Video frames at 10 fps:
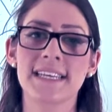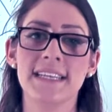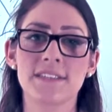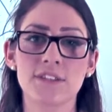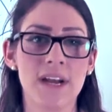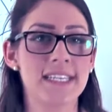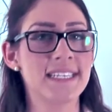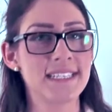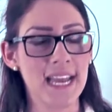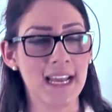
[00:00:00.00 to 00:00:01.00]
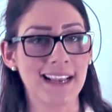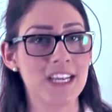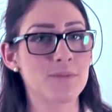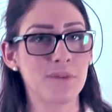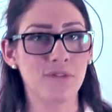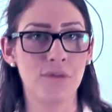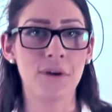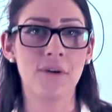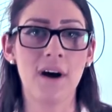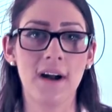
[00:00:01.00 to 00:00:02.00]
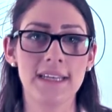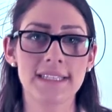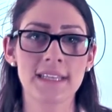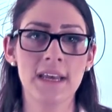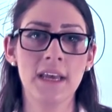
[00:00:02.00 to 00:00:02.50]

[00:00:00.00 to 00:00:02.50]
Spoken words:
it straight into English before your eyes.